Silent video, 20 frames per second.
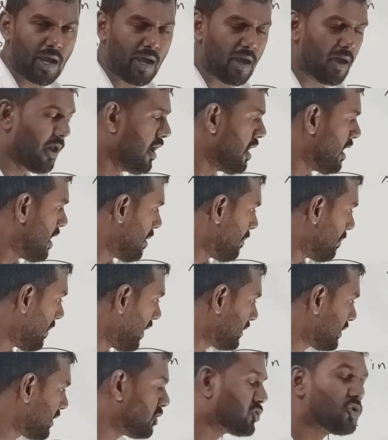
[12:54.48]
okay,
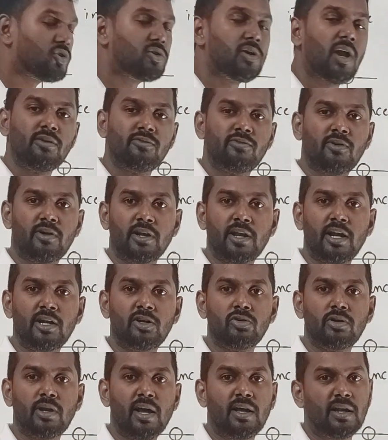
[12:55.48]
but you should not
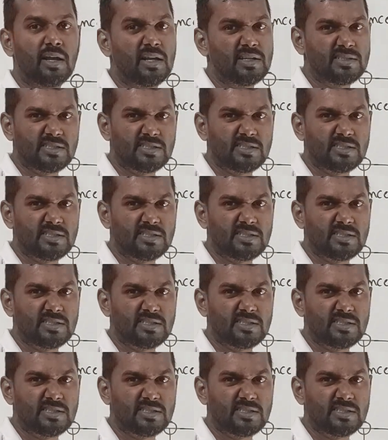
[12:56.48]
forget to take